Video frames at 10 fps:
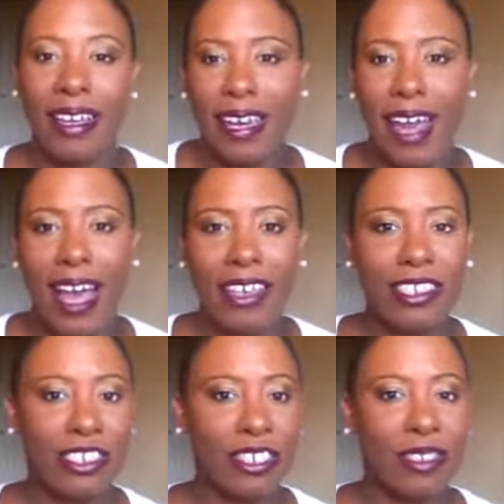get out
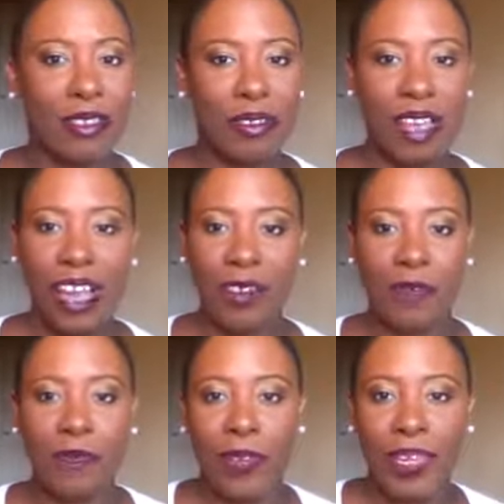and just kind of
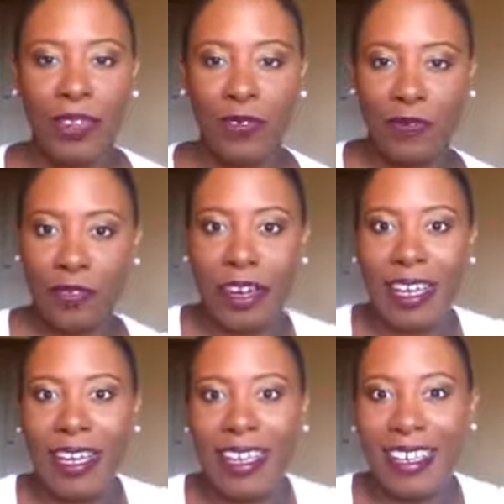feel
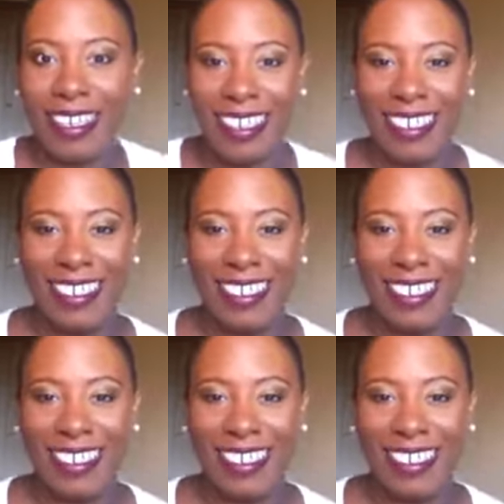free.